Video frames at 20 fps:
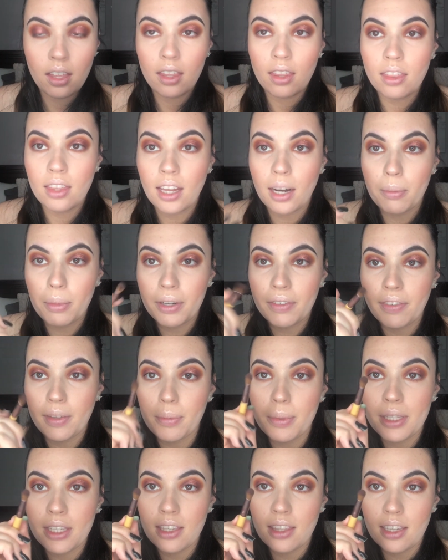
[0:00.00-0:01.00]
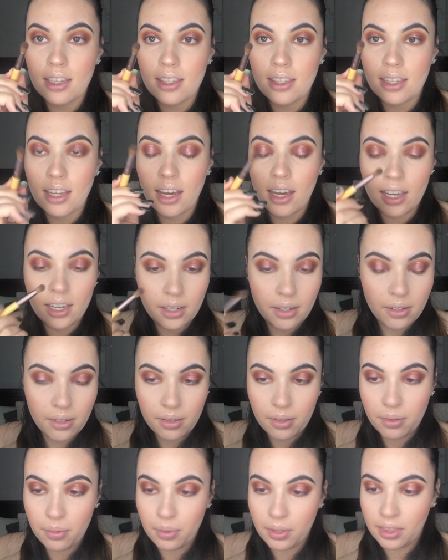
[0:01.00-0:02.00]
Then I'm gonna flip it to this side
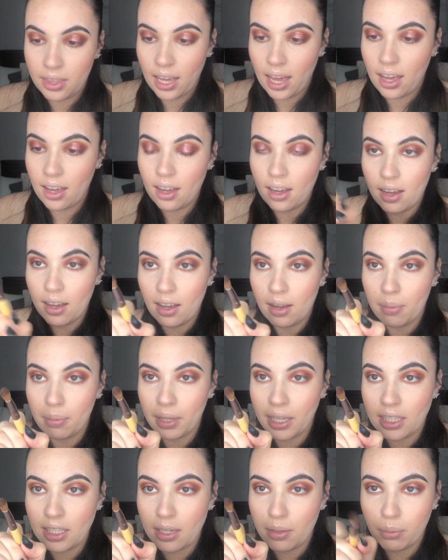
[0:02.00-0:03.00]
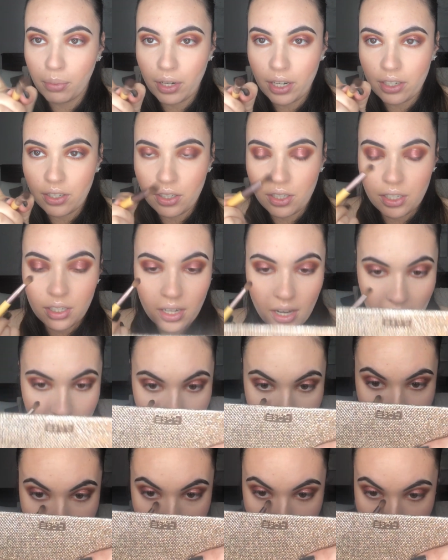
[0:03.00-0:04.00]
with that blending brush
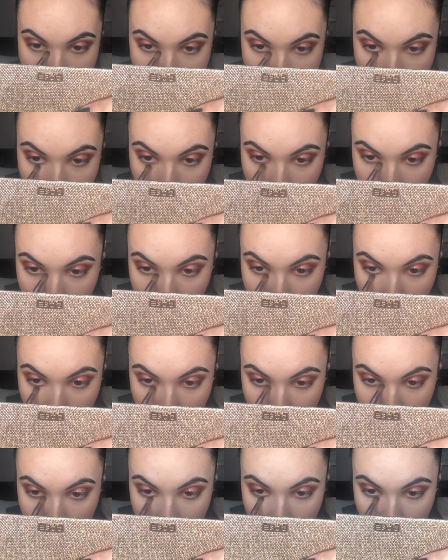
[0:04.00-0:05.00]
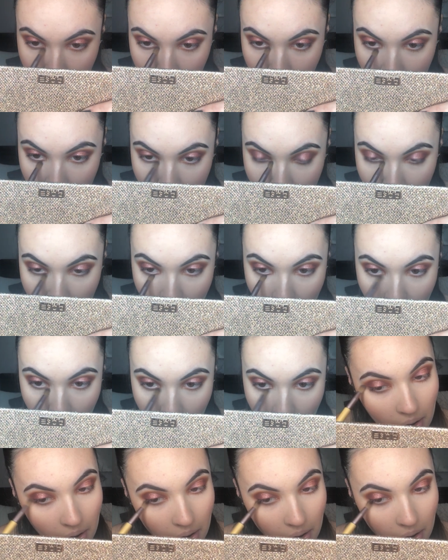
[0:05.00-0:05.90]
and I'm gonna blend her out.